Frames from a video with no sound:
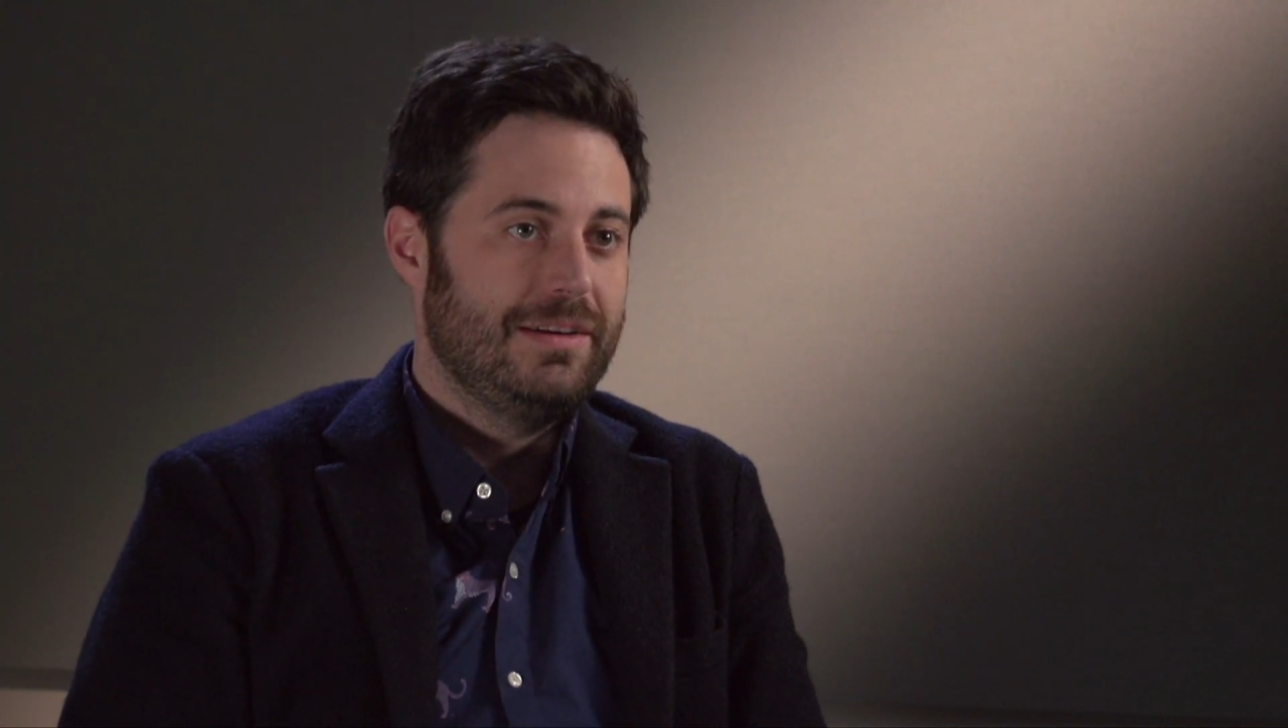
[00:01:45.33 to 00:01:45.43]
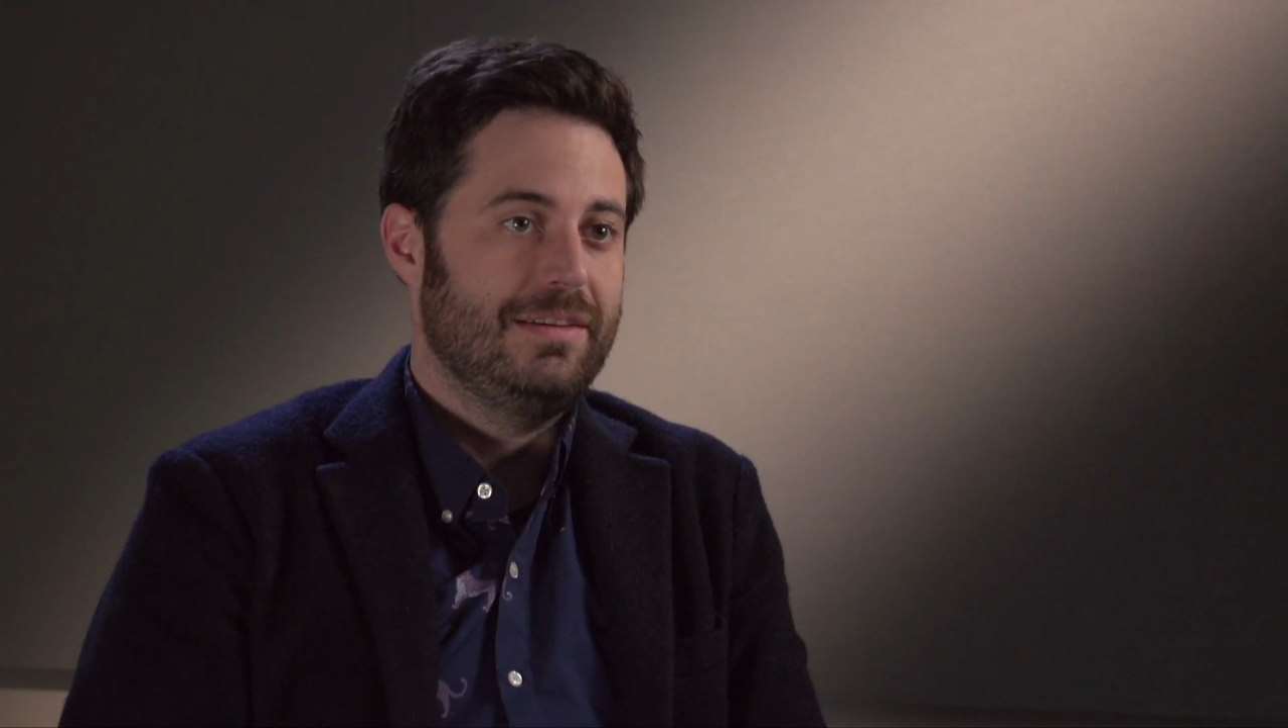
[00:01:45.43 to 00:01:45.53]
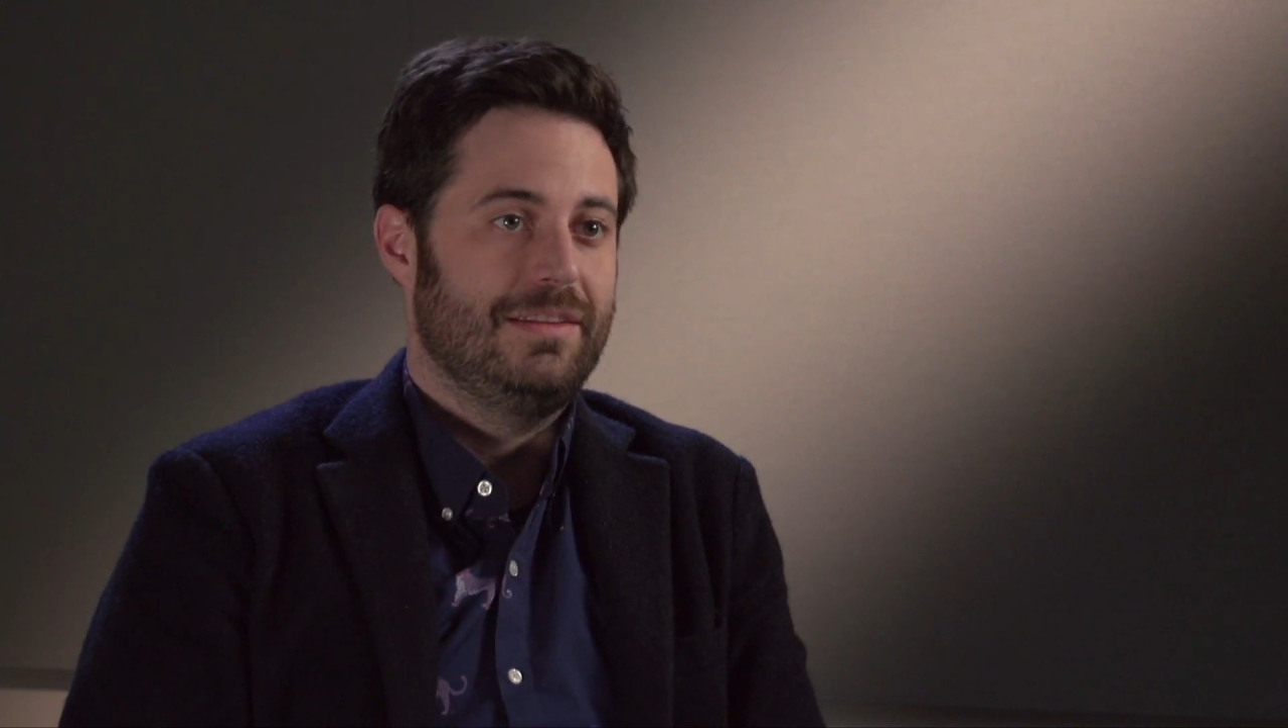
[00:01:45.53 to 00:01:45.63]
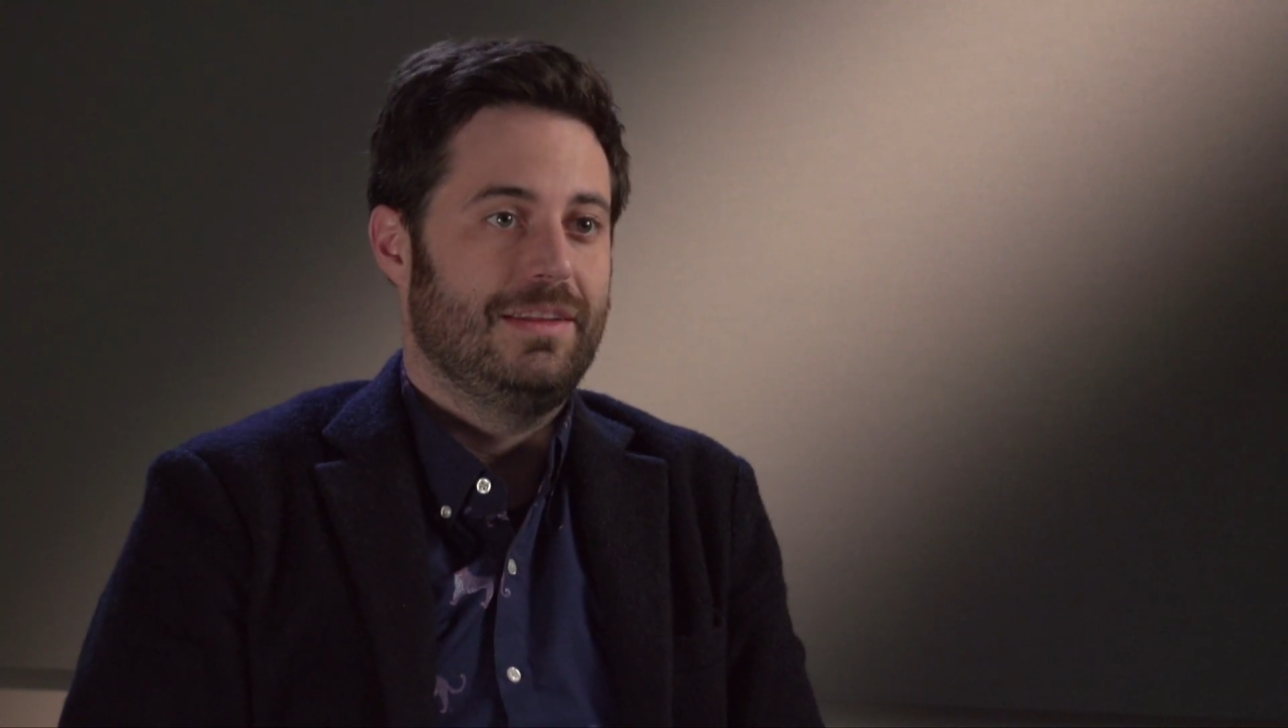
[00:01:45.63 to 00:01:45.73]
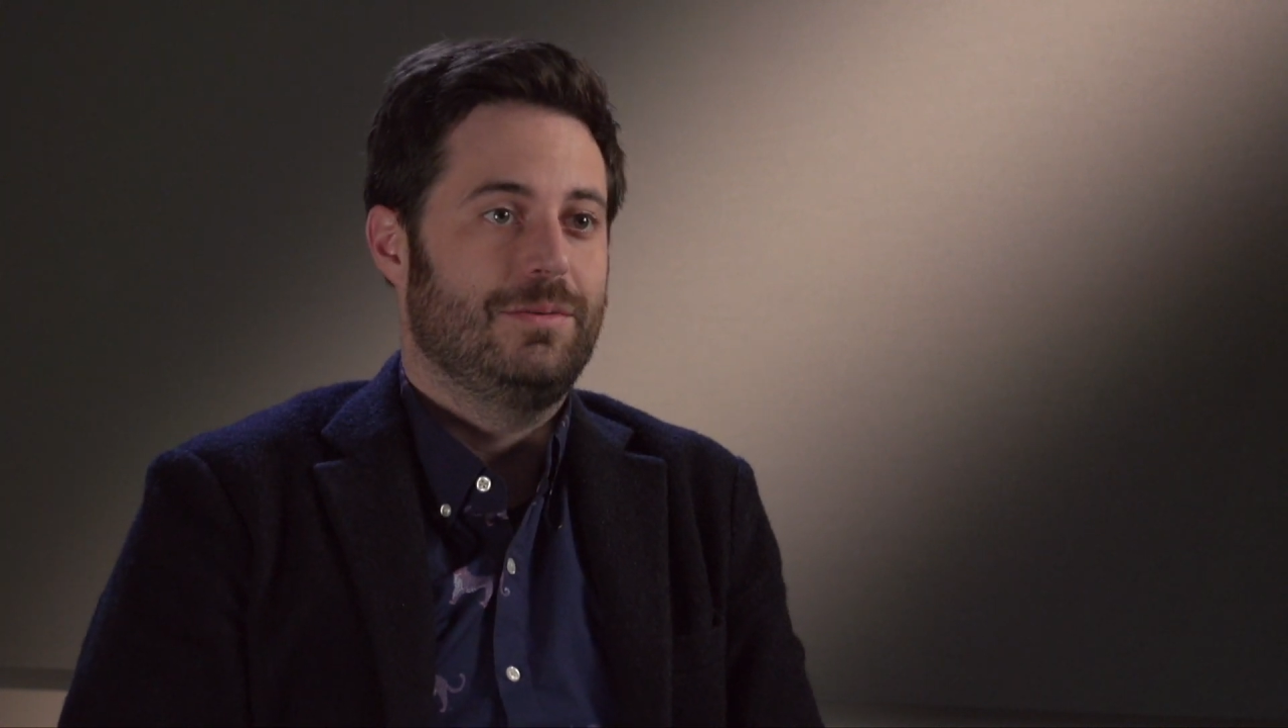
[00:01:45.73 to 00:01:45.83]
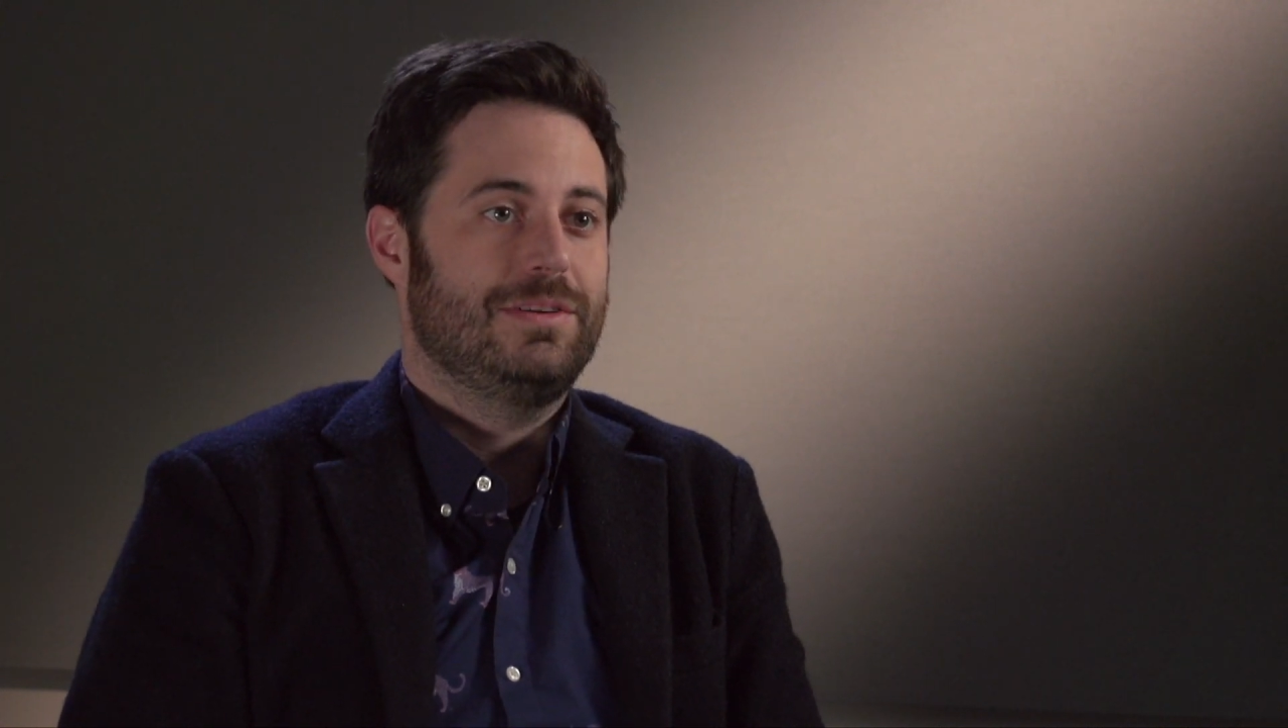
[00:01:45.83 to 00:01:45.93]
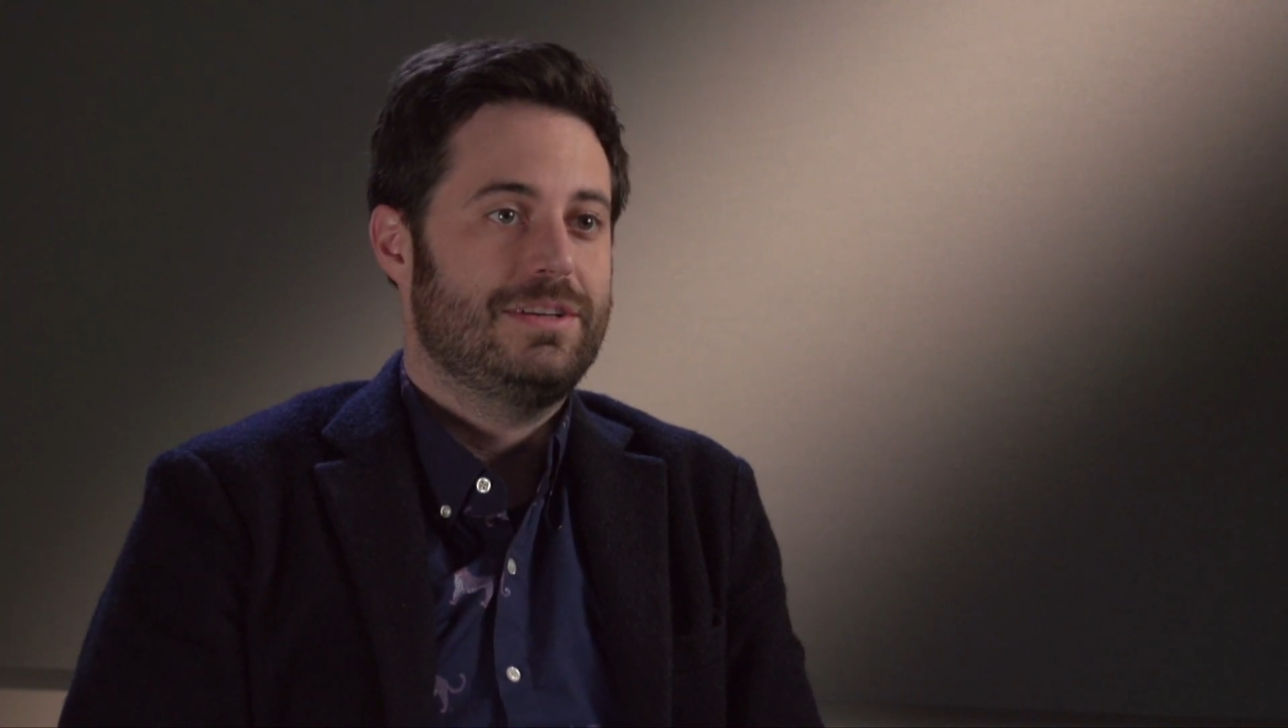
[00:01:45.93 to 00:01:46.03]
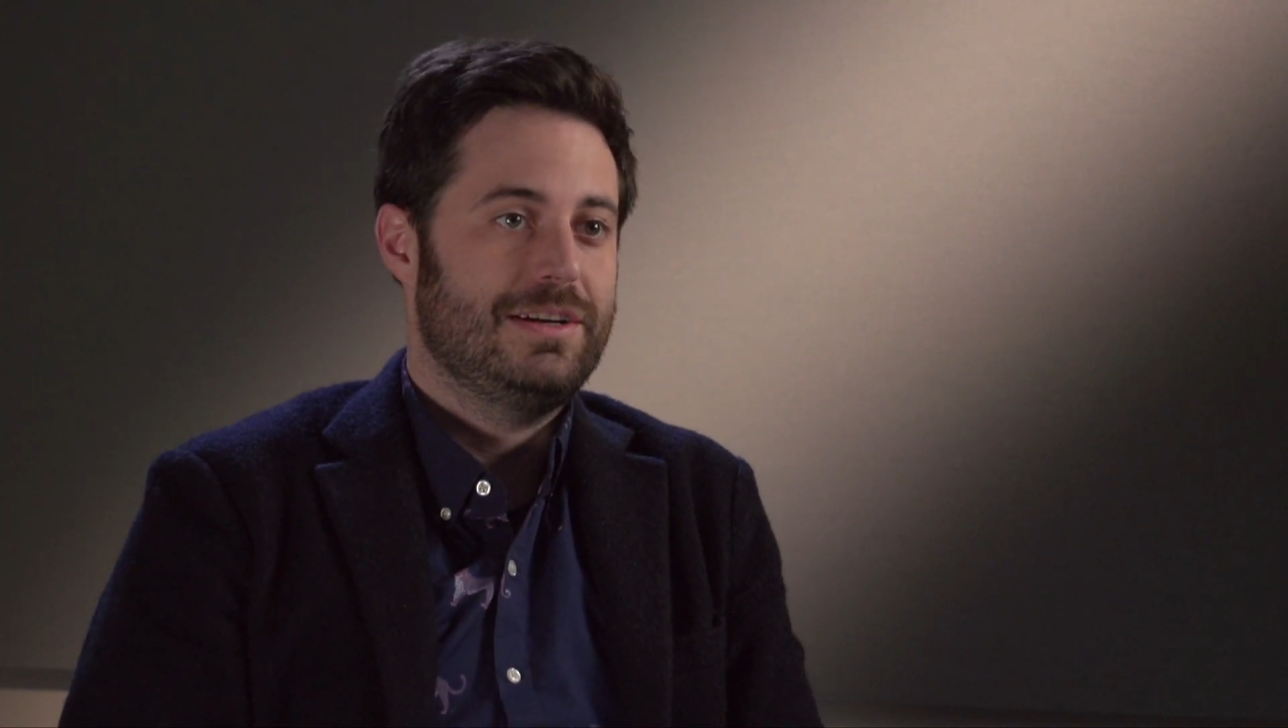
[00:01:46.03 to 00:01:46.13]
and then they would